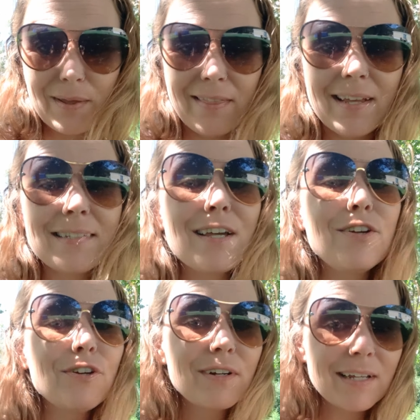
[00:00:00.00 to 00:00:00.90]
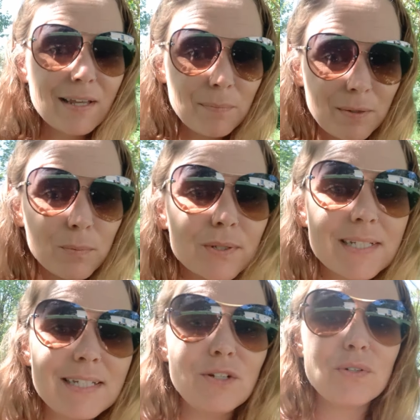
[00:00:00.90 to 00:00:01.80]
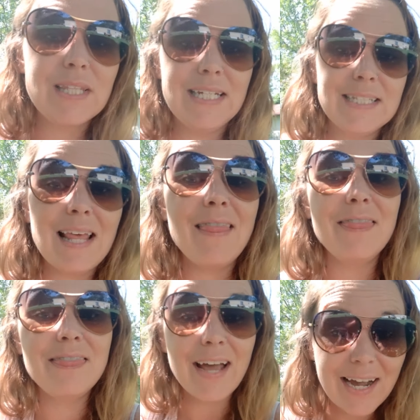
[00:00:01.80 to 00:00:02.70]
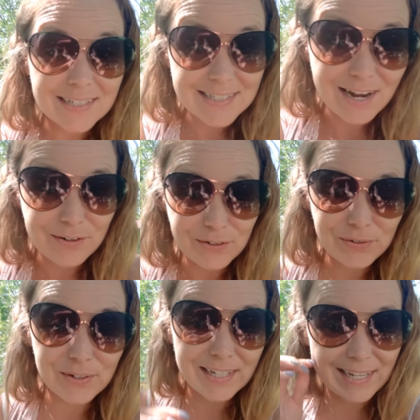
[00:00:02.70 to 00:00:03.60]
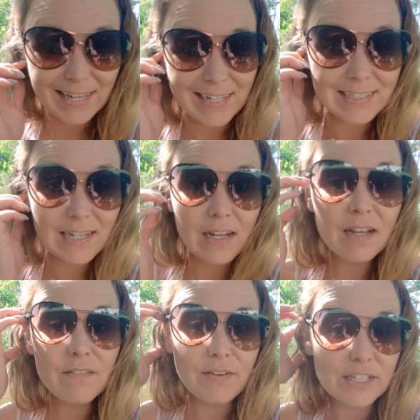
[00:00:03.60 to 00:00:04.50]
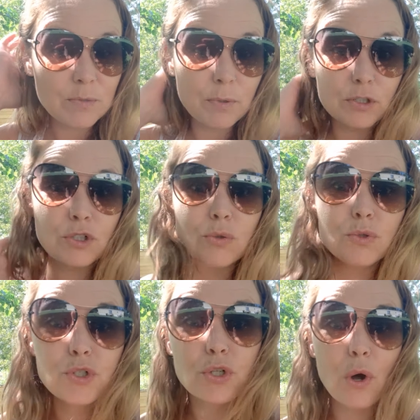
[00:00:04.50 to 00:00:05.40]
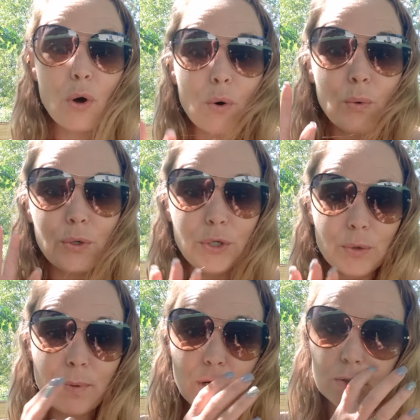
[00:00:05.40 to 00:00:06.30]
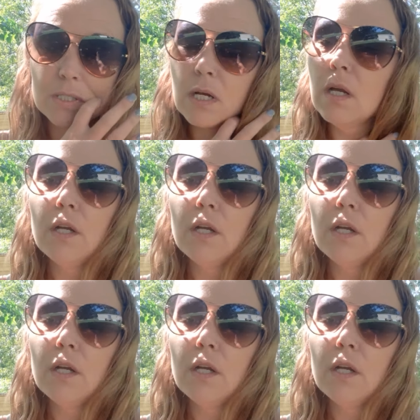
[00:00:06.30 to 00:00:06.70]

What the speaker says: And that's how you're going to get people to see your things. And that's how you're going to get Facebook to show your post.